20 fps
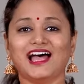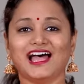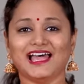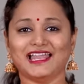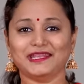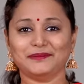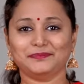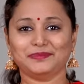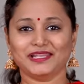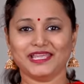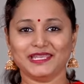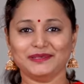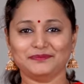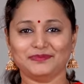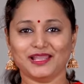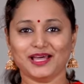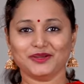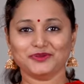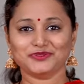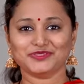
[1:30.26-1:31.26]
and a plain
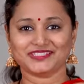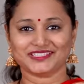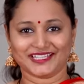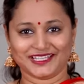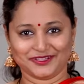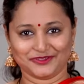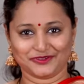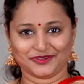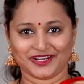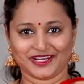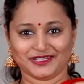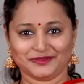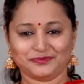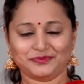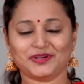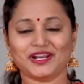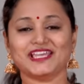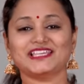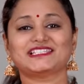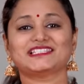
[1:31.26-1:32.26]
blouse in red,
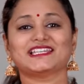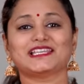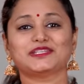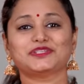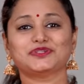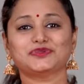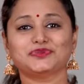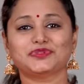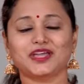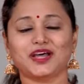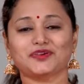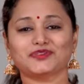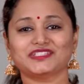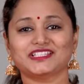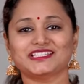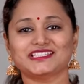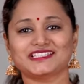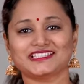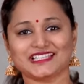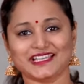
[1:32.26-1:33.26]
priced at two
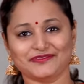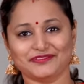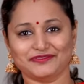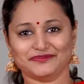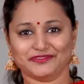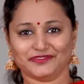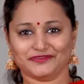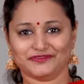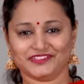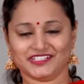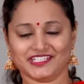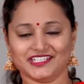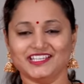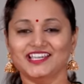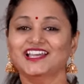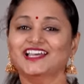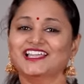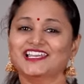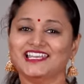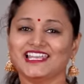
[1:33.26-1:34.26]
thousand seven hundred fifty.
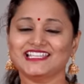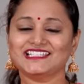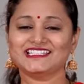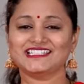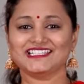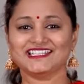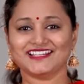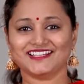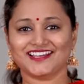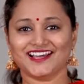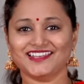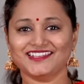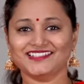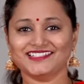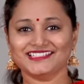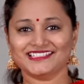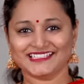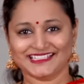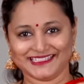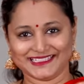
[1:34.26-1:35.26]
Let's see the
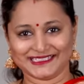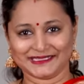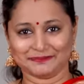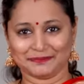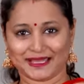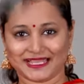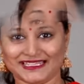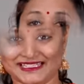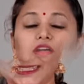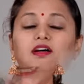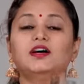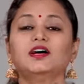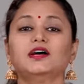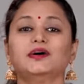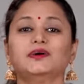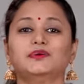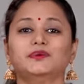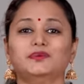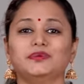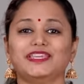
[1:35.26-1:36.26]
colors in this pattern.
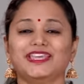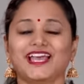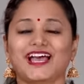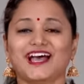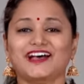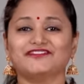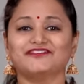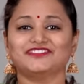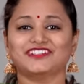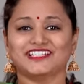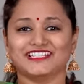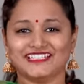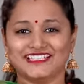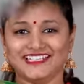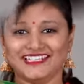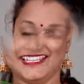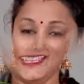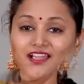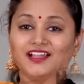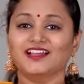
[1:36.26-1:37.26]
We have
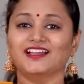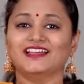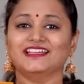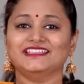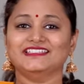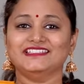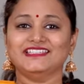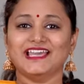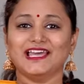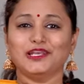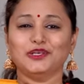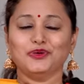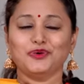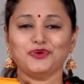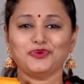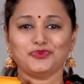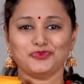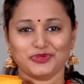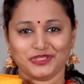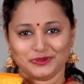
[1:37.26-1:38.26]
green, yellow
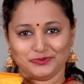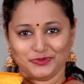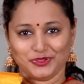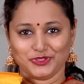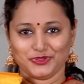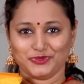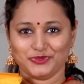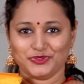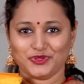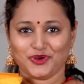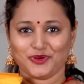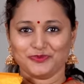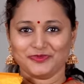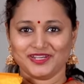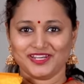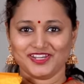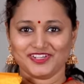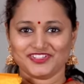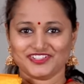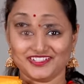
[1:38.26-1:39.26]
with maroon
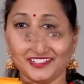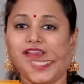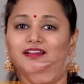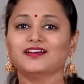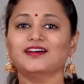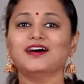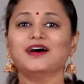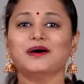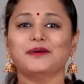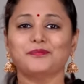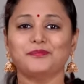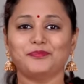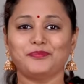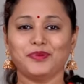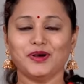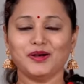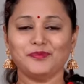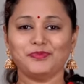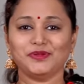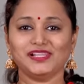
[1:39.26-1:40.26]
combination,
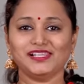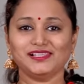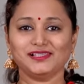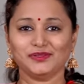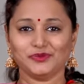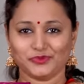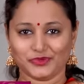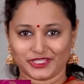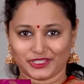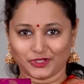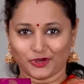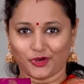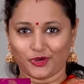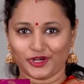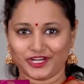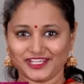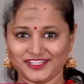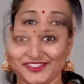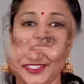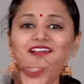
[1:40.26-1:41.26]
purple with
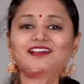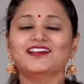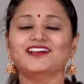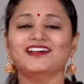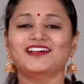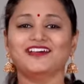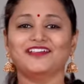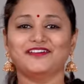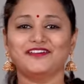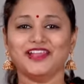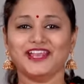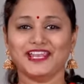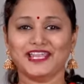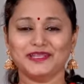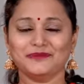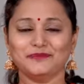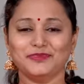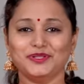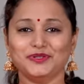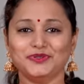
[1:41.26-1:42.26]
orange, red
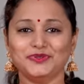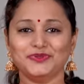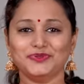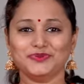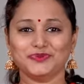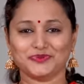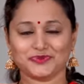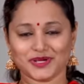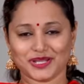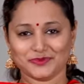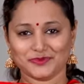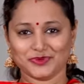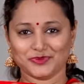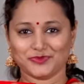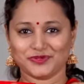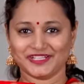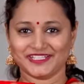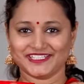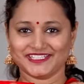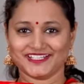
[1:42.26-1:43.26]
and blue, one more
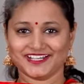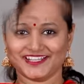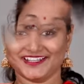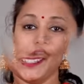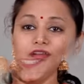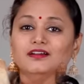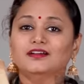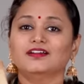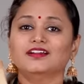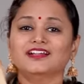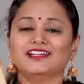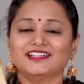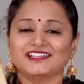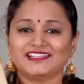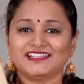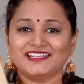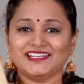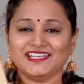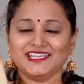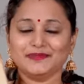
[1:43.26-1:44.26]
pretty color,
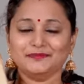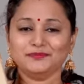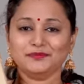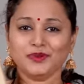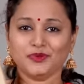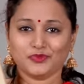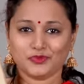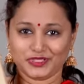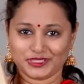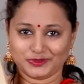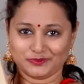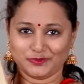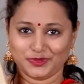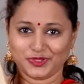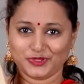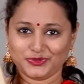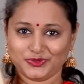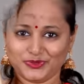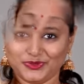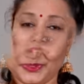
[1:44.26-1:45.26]
cream with
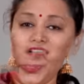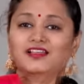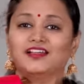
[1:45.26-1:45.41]
maroon,